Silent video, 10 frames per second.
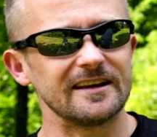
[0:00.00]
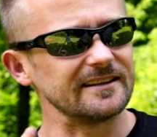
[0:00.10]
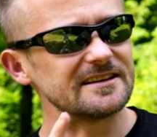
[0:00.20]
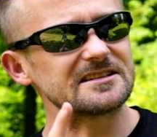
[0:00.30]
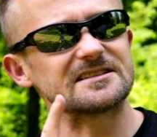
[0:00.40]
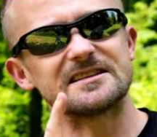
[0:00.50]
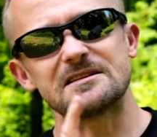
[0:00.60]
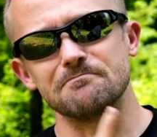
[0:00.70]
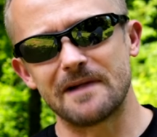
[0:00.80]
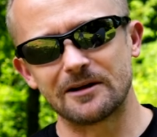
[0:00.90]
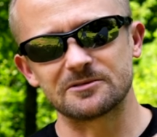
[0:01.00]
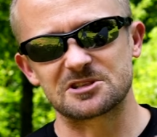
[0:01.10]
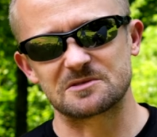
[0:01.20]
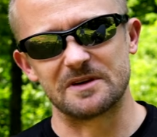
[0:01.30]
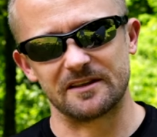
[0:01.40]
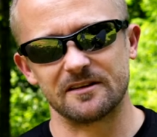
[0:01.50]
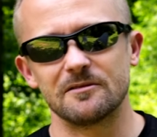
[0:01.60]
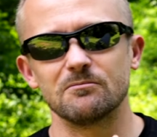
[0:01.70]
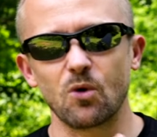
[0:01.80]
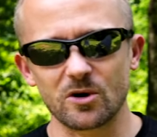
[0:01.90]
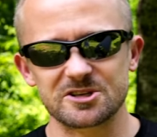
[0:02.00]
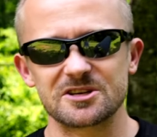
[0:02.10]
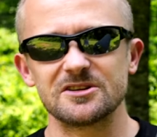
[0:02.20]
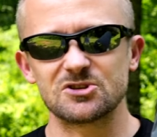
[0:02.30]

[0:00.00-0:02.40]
This is the Mountainsmith Morrison